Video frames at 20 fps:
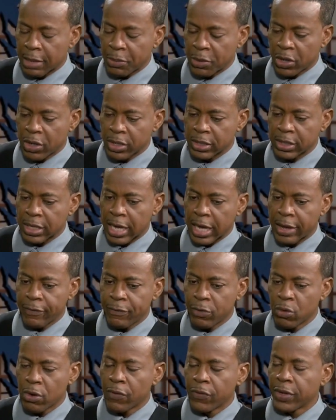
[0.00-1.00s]
that because I
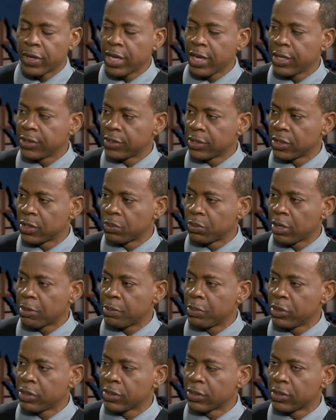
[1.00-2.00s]
know of cases where
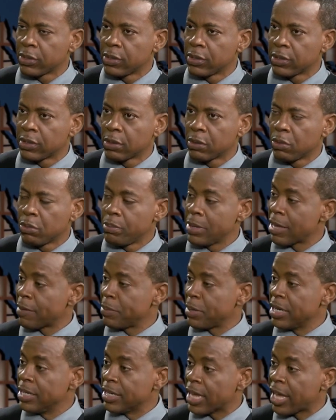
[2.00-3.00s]
persons may have
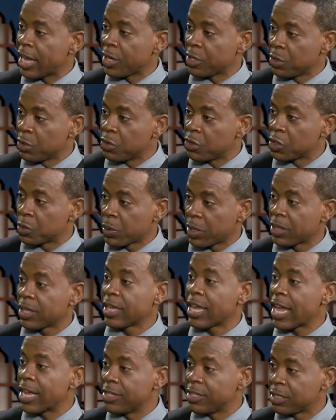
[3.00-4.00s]
been diagnosed with
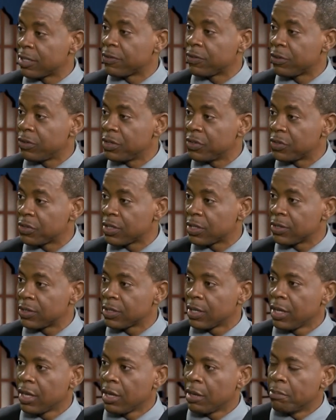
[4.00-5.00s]
cancer, for instance,
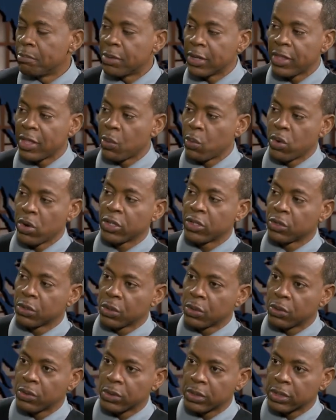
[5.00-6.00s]
but they were not
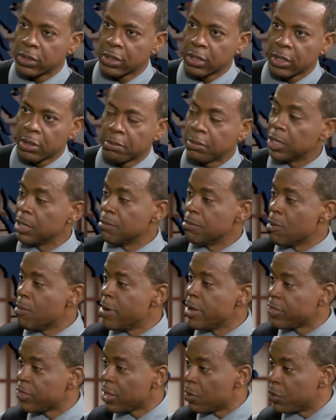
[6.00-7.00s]
told. But the
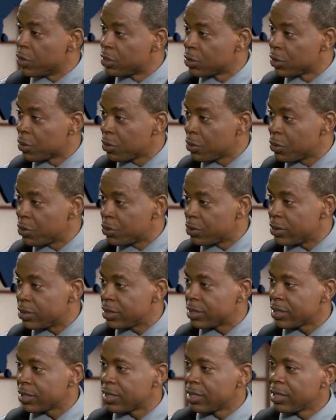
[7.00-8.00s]
moment they were
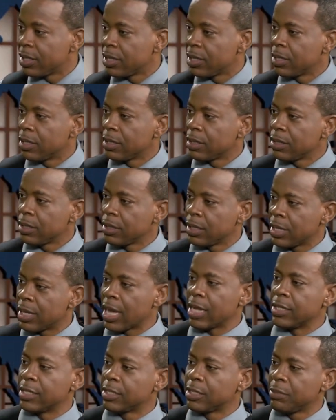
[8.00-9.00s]
told, the
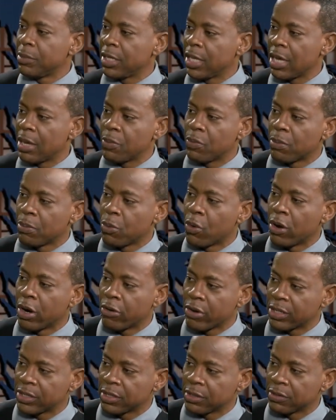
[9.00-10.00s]
cancer became more
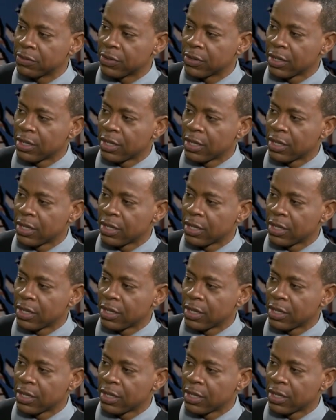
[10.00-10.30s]
aggressive.